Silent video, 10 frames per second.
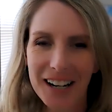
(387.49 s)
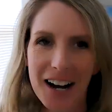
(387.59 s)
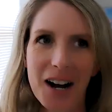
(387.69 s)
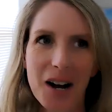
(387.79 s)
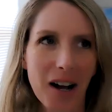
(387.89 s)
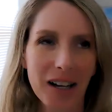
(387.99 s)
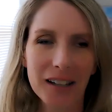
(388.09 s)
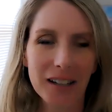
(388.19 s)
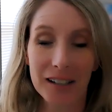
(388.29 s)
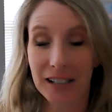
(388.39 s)
uh, I,
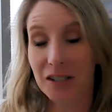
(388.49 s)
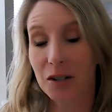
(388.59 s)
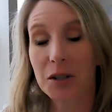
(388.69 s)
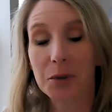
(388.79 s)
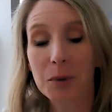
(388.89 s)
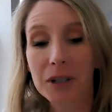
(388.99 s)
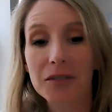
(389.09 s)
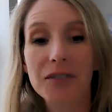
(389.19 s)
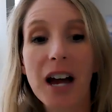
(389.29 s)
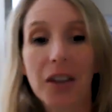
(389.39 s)
I like to call it the wheel
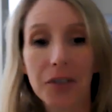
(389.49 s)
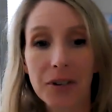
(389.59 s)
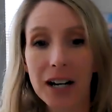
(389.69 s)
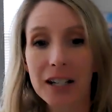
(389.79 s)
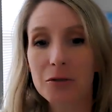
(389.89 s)
of death, right?